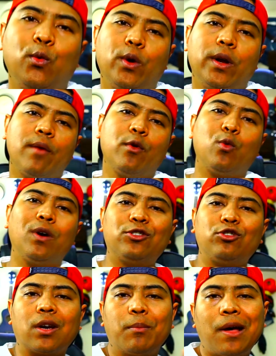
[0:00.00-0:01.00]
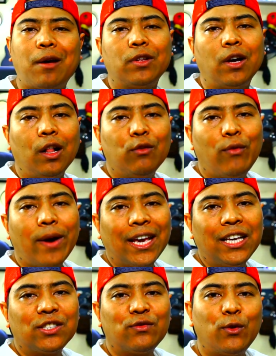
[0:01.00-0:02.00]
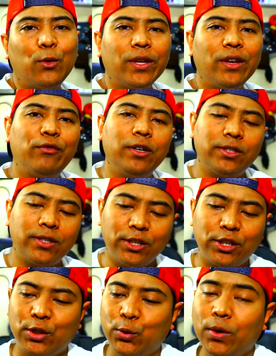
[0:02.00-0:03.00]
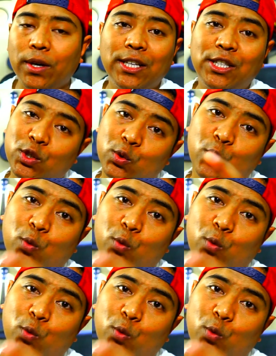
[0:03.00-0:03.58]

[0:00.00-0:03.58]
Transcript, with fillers: when everyone talk about the AlphaEdge 4D versions 2, it's